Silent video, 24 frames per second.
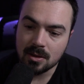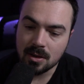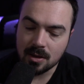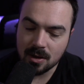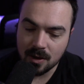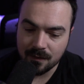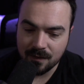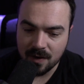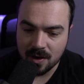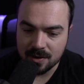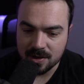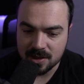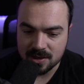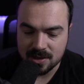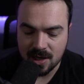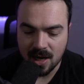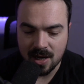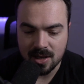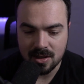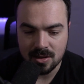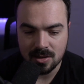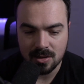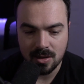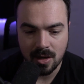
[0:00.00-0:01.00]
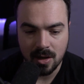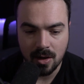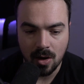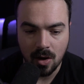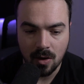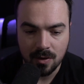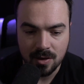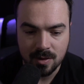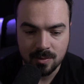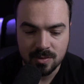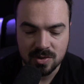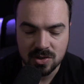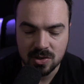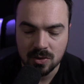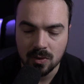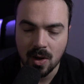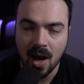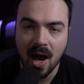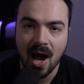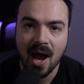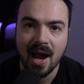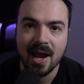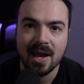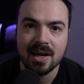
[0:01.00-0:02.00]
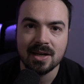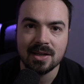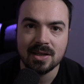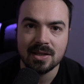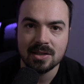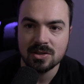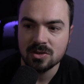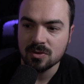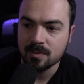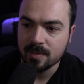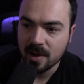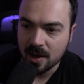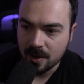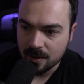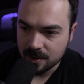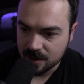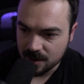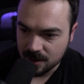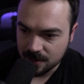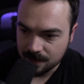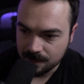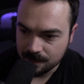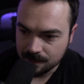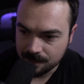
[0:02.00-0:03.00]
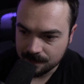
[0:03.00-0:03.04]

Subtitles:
the Founding Titan and all of them to hide into Paradis.